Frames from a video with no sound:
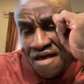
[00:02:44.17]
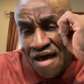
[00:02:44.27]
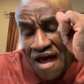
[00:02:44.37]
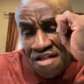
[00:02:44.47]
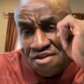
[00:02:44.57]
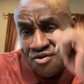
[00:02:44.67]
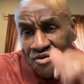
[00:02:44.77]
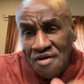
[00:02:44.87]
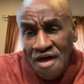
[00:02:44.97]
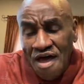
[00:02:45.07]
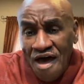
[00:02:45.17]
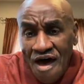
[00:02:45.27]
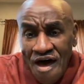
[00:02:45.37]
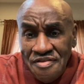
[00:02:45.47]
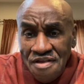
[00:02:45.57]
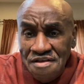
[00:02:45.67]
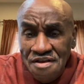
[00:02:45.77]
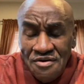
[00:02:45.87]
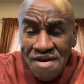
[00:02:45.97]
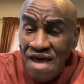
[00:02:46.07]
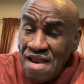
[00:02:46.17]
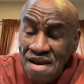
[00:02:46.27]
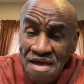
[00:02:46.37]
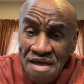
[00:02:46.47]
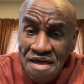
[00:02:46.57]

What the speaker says: Lately,